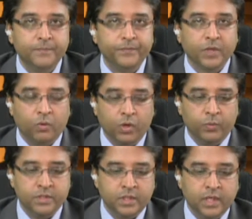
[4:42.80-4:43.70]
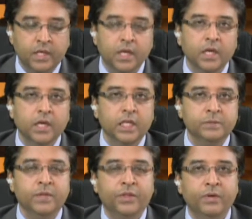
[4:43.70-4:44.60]
caller was saying it's
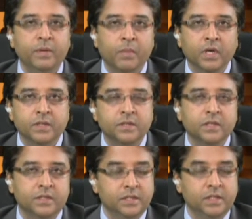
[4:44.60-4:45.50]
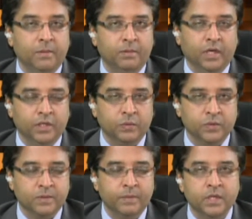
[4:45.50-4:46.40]
been 3 months since the application was
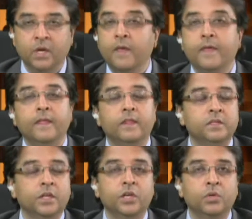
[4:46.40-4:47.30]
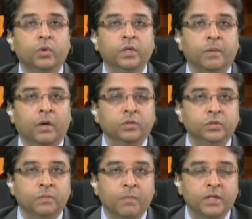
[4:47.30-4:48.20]
submitted. There's nothing to worry about.
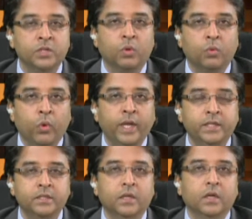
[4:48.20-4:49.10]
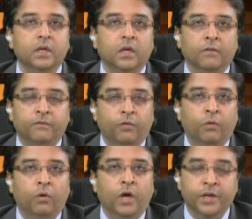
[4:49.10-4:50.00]
You might as well wait
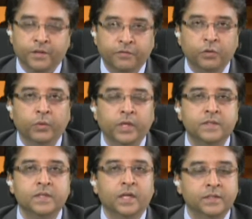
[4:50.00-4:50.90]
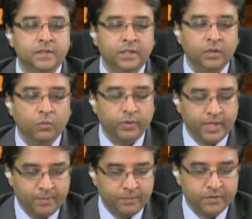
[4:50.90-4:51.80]
for another few weeks and see what
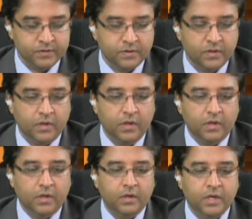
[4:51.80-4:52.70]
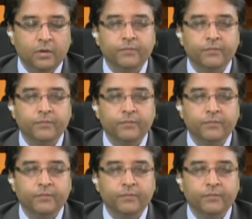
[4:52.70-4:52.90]
happens. Now,